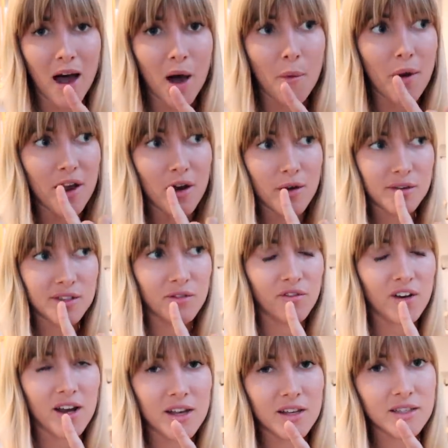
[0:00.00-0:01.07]
but we're going to some
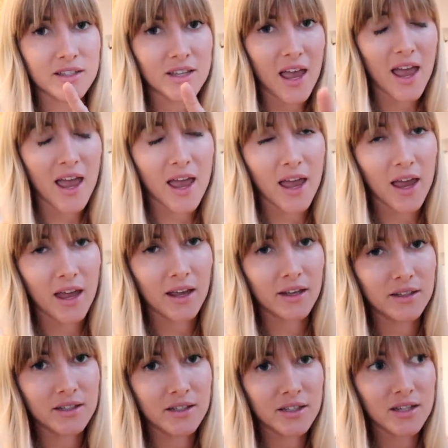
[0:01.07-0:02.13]
friends
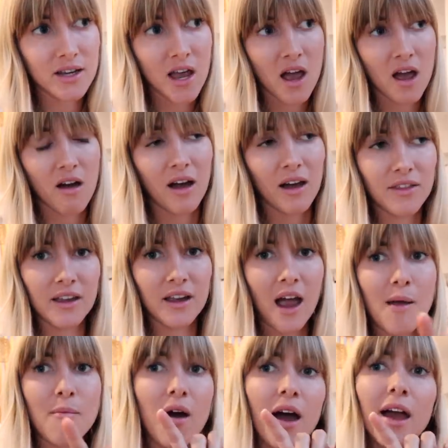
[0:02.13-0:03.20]
and I
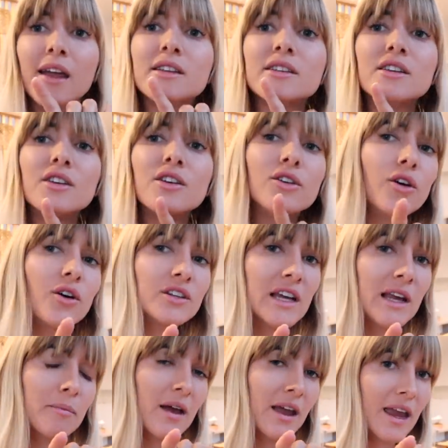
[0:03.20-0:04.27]
think I might not
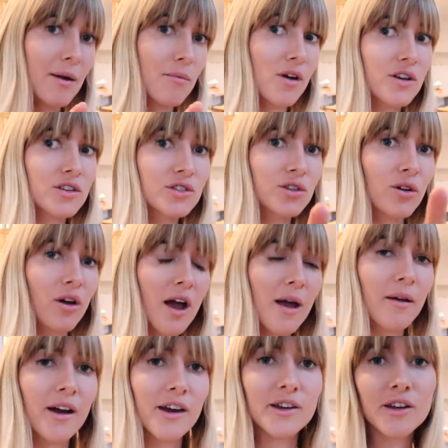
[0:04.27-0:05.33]
take my camera. So
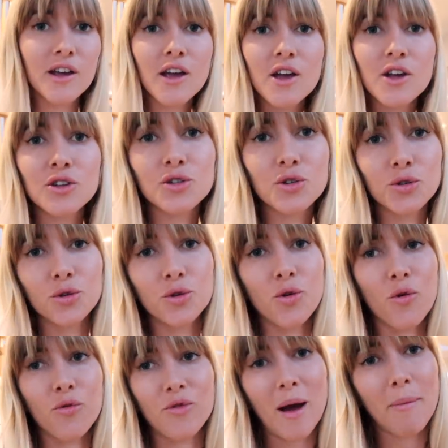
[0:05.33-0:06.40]
I'm going
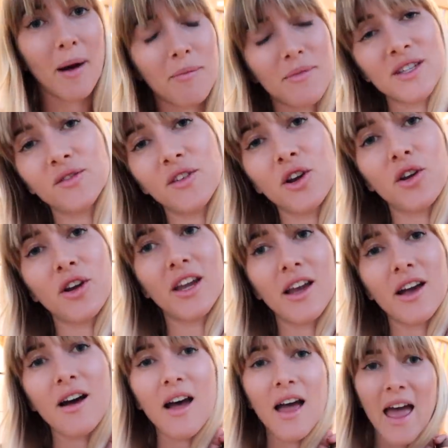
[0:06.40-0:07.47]
to wrap up this video
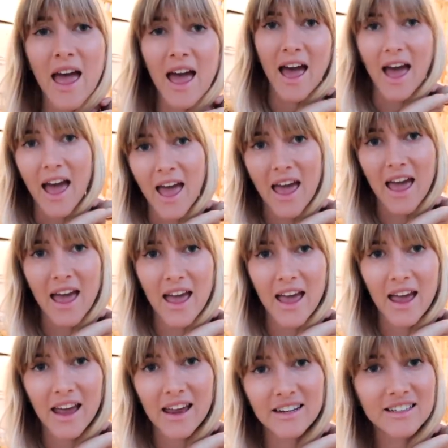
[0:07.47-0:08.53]
here
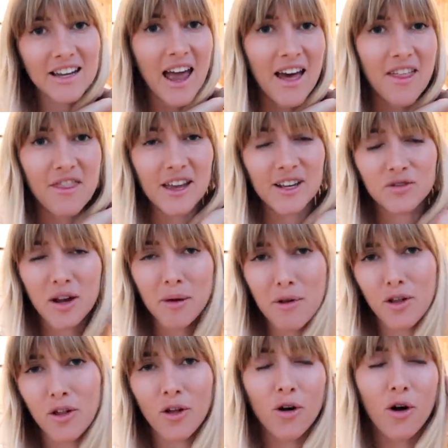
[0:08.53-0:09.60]
and yeah, thanks for
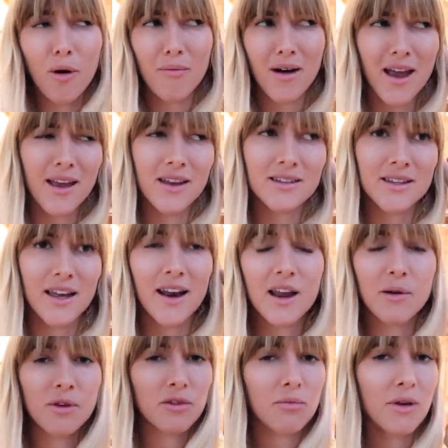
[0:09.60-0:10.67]
coming along on my
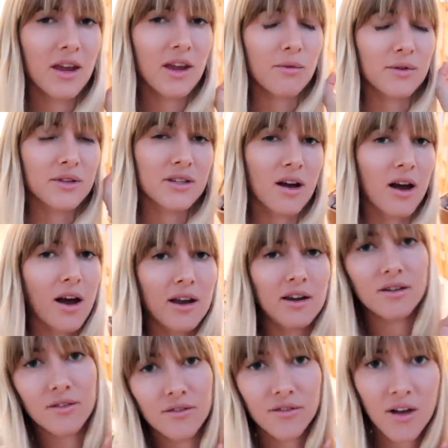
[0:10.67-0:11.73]
Saturday with me. It was
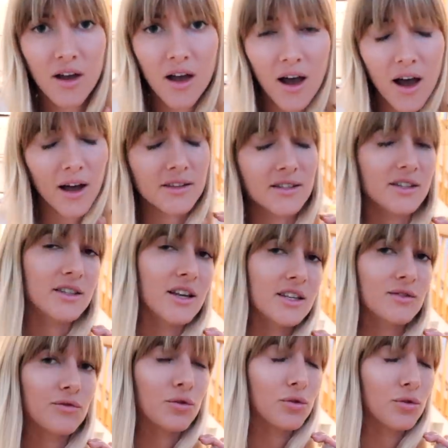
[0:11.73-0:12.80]
kind of
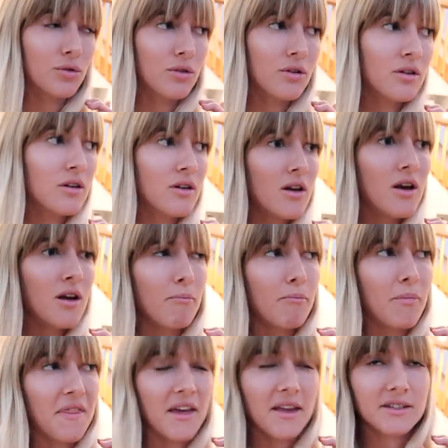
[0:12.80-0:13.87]
unsuccessful,
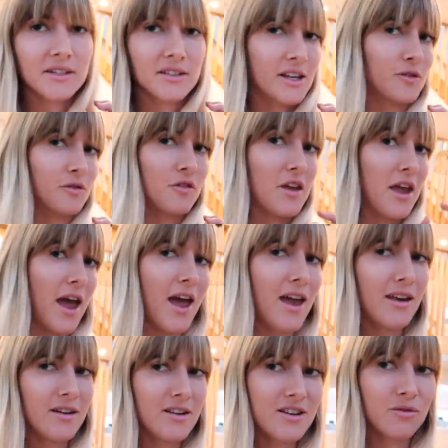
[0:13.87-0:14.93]
but then successful in the
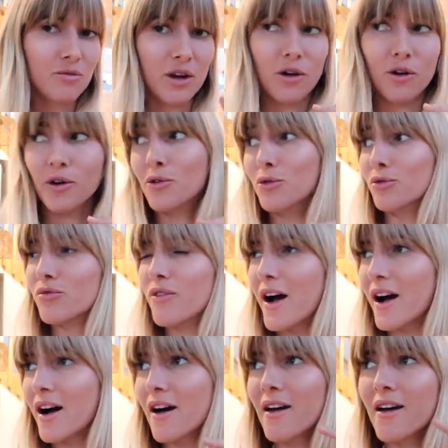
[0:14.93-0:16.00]
end. We got a cool
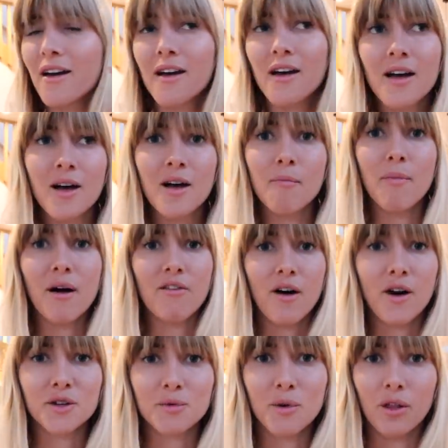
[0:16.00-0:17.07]
rug. My
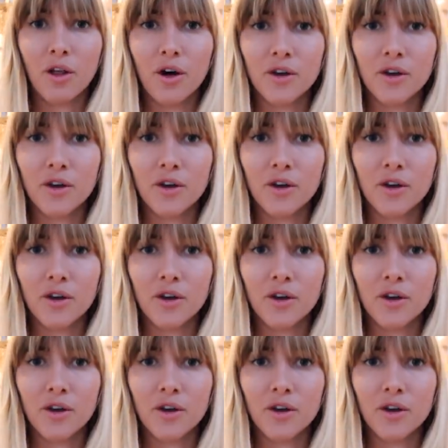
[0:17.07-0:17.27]
files weren't